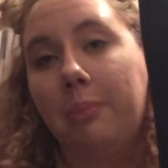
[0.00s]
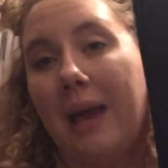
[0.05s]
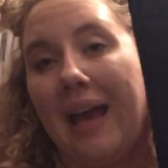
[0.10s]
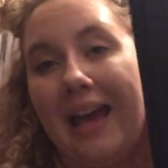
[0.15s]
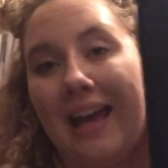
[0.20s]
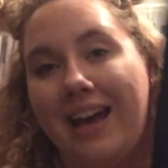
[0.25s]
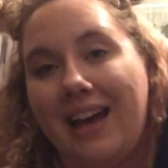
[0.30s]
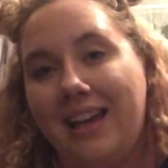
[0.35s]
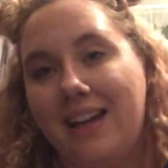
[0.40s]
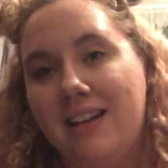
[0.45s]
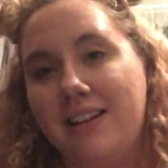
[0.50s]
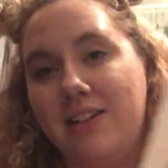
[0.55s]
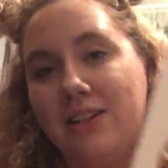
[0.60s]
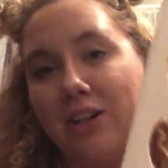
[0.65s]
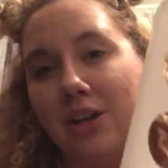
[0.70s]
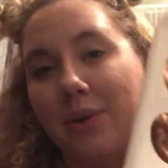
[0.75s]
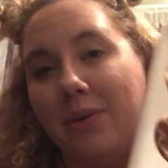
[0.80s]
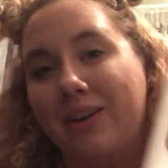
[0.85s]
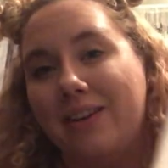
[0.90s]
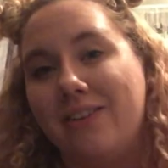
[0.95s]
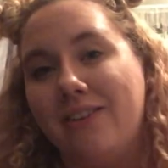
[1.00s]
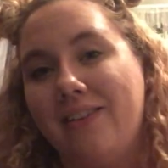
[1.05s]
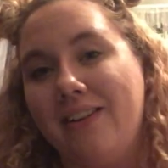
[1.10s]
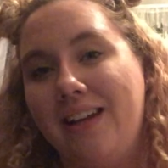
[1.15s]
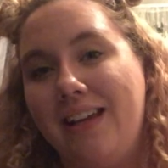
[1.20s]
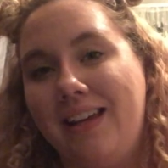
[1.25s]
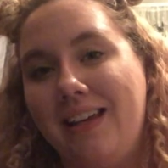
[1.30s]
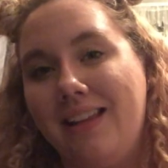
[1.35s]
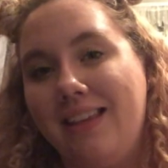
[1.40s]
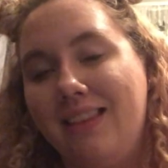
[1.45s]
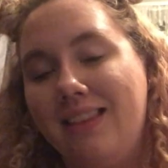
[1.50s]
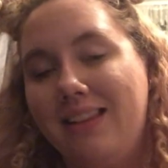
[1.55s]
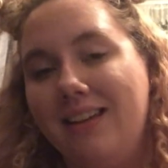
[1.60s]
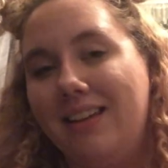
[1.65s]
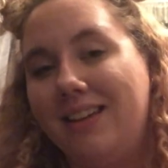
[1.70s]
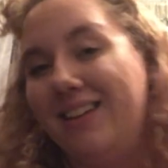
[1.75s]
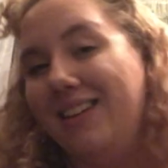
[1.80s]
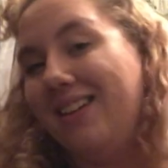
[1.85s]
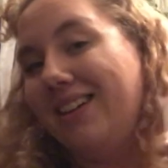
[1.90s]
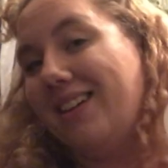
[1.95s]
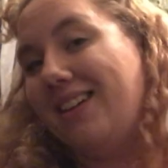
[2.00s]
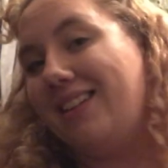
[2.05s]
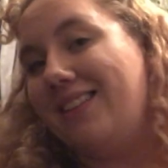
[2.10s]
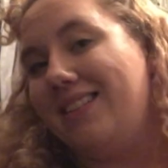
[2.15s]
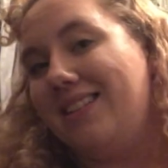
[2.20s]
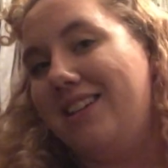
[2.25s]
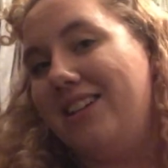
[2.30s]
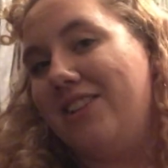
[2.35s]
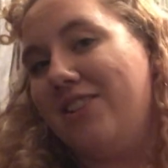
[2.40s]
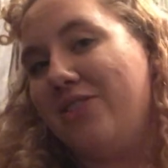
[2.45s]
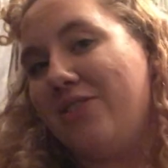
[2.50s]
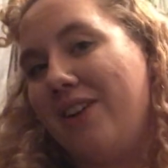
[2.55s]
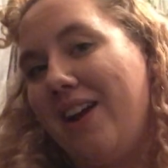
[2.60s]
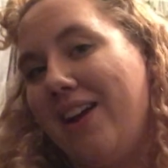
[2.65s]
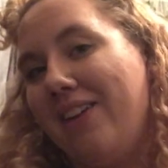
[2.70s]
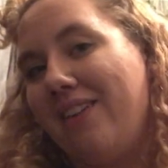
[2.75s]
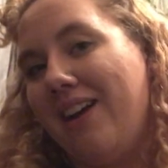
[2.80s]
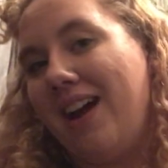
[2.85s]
pad to go underneath the dish drying